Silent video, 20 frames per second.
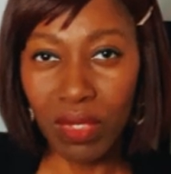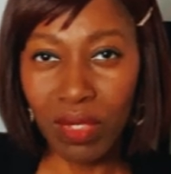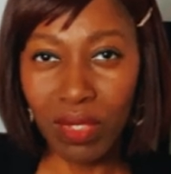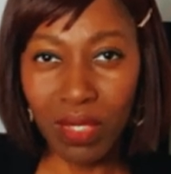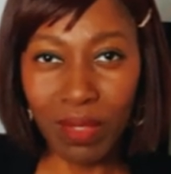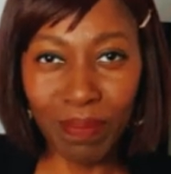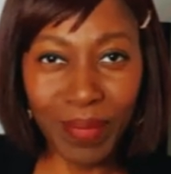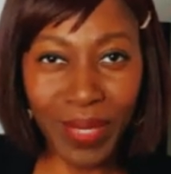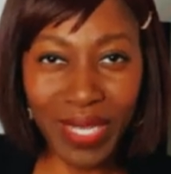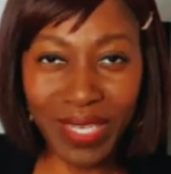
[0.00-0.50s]

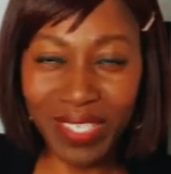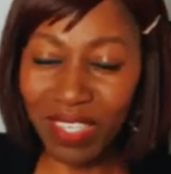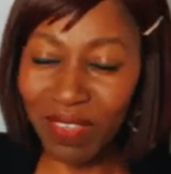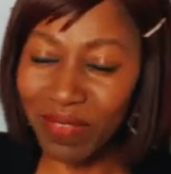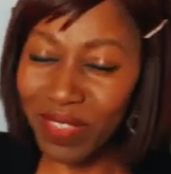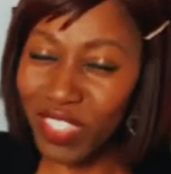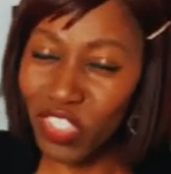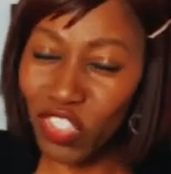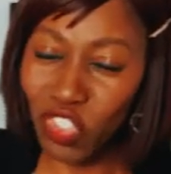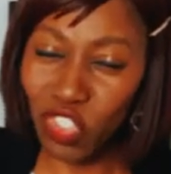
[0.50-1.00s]
that many of
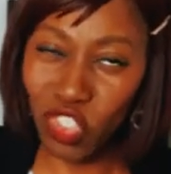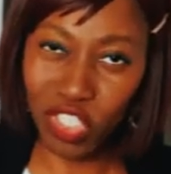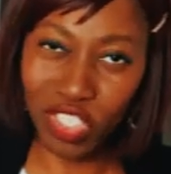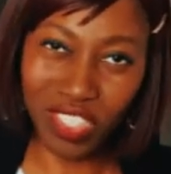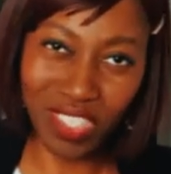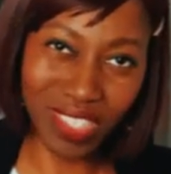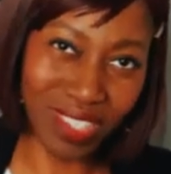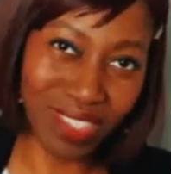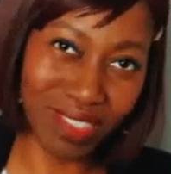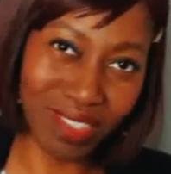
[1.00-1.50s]
these
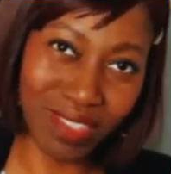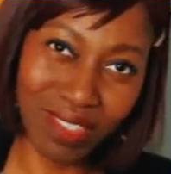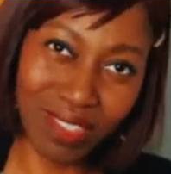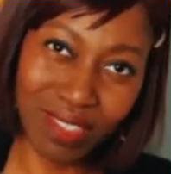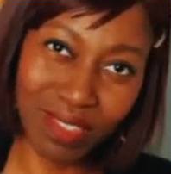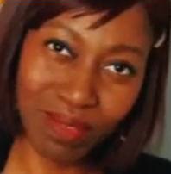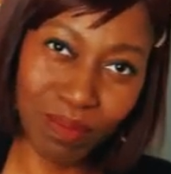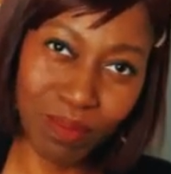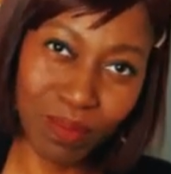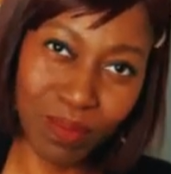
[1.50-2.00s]

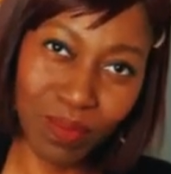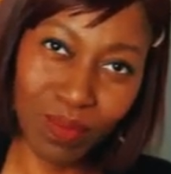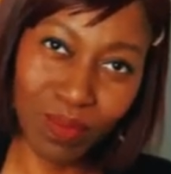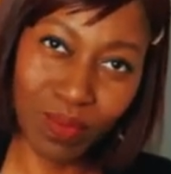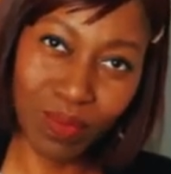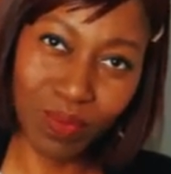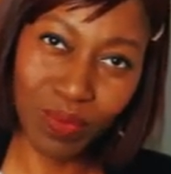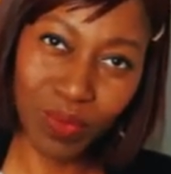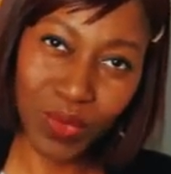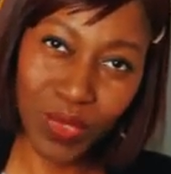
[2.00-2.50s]
churches,
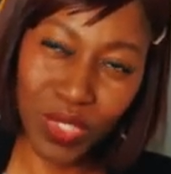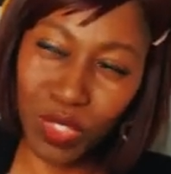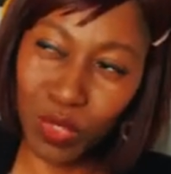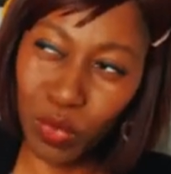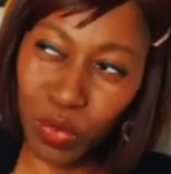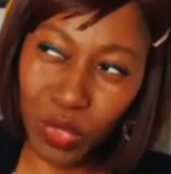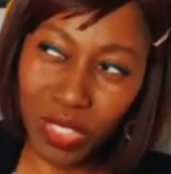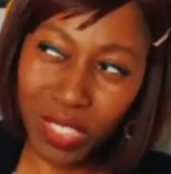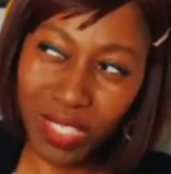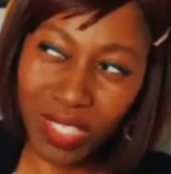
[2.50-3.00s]
they
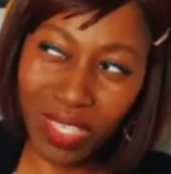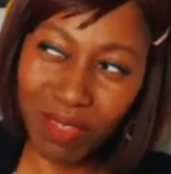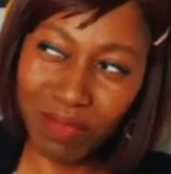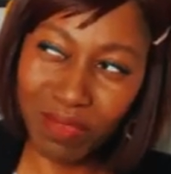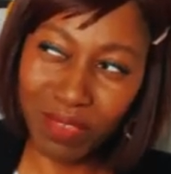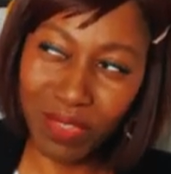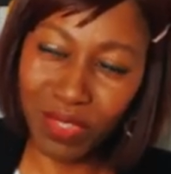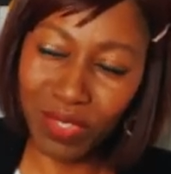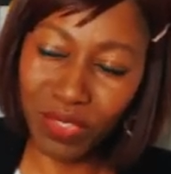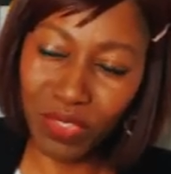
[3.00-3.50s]
really have
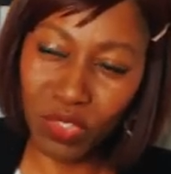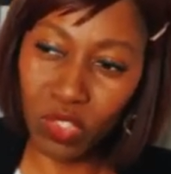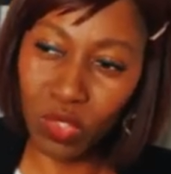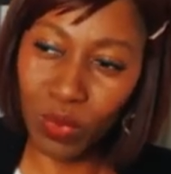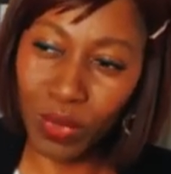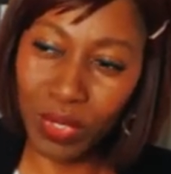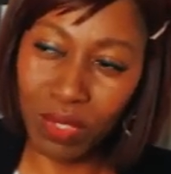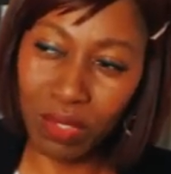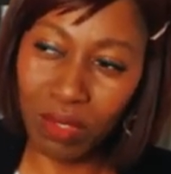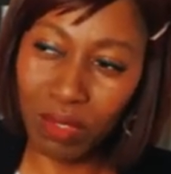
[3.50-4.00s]
nothing to do
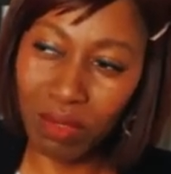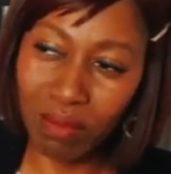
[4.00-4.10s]
with